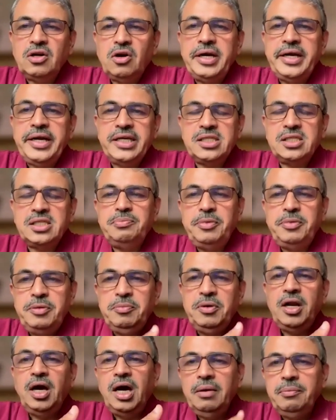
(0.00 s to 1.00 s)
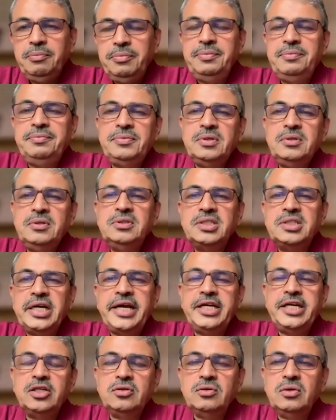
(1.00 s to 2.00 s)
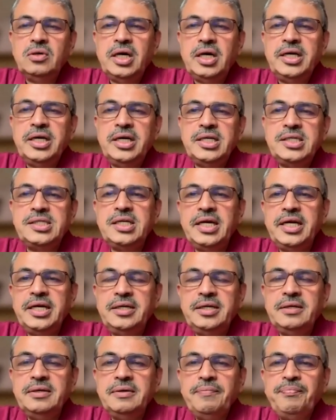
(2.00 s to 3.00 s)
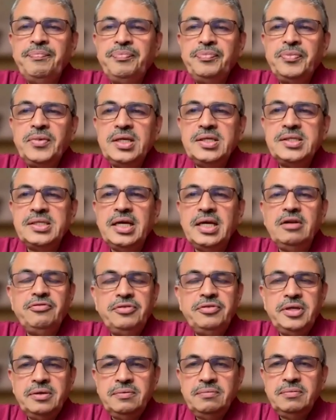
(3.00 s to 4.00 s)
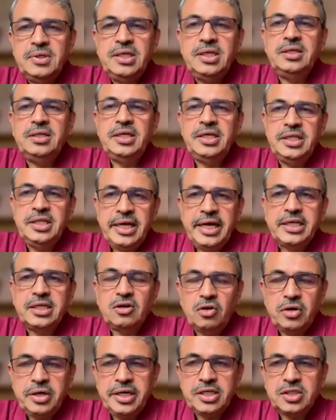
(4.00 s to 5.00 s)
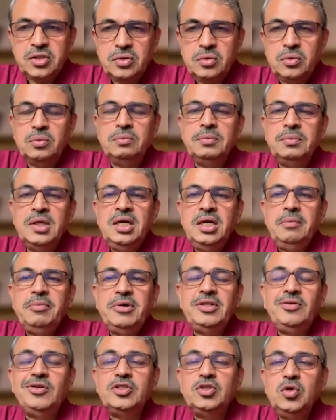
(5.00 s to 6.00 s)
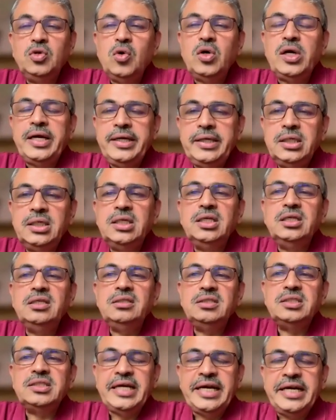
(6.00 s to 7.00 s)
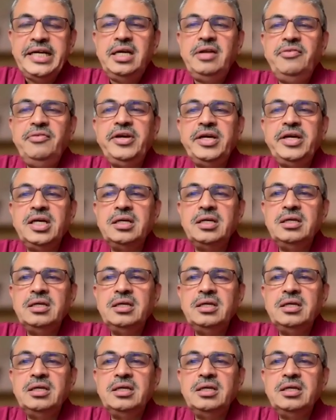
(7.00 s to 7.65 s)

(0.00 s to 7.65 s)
contexts people are trying to understand self in that context too. But there was no clear scientific,